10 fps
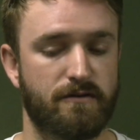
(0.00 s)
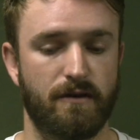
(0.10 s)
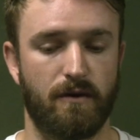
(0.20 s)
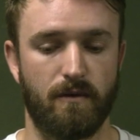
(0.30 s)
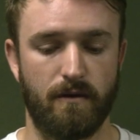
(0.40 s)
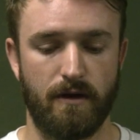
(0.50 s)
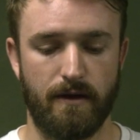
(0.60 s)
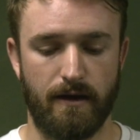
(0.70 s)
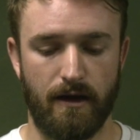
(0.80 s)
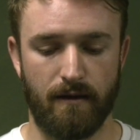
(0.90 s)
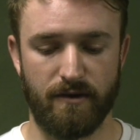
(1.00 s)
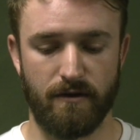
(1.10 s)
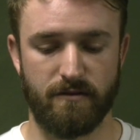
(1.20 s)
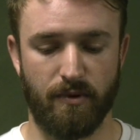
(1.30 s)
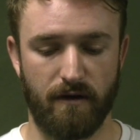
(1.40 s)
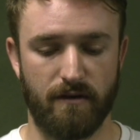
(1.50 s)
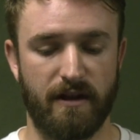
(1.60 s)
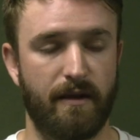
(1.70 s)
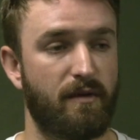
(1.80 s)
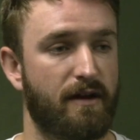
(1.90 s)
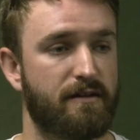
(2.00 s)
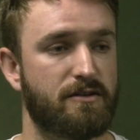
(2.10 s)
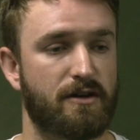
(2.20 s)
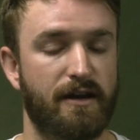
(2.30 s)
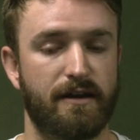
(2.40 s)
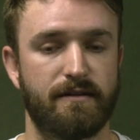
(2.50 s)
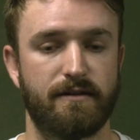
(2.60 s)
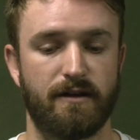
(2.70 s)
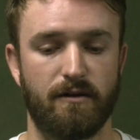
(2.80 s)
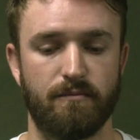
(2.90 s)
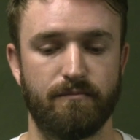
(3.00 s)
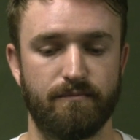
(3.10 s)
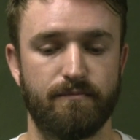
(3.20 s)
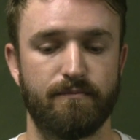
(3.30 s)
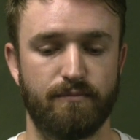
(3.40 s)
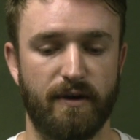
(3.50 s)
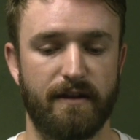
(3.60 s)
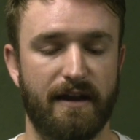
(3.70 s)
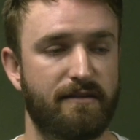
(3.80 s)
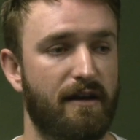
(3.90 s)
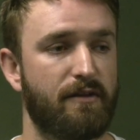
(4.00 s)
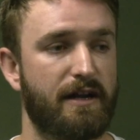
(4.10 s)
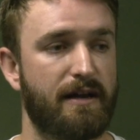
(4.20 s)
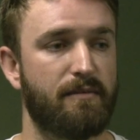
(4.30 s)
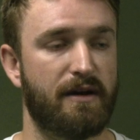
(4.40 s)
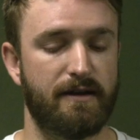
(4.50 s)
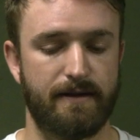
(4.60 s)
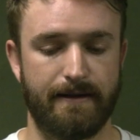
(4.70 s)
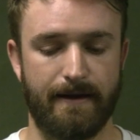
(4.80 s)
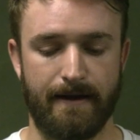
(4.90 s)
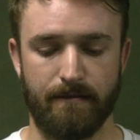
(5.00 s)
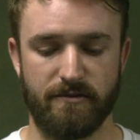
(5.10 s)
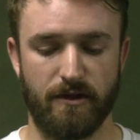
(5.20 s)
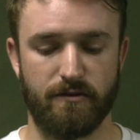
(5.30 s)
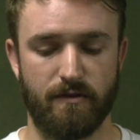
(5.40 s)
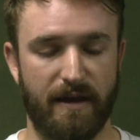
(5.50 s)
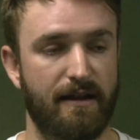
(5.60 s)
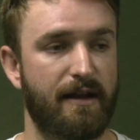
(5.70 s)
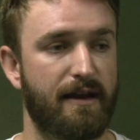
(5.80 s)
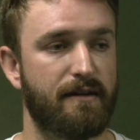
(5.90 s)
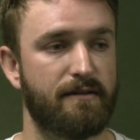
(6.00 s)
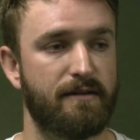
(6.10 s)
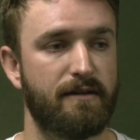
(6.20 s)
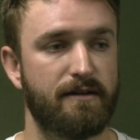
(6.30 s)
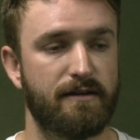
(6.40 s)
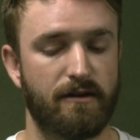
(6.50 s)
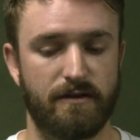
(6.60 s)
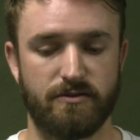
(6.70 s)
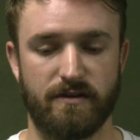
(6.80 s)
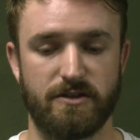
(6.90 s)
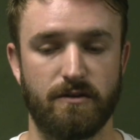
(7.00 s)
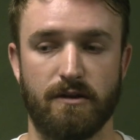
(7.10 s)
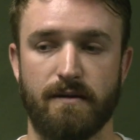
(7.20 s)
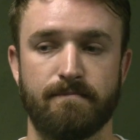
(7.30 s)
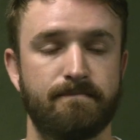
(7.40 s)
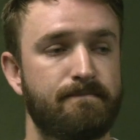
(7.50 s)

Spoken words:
So, you know, it's a part of our game. We like to try and, you know, bring that to every game, but starts at the back end, and, you know, the transition will come.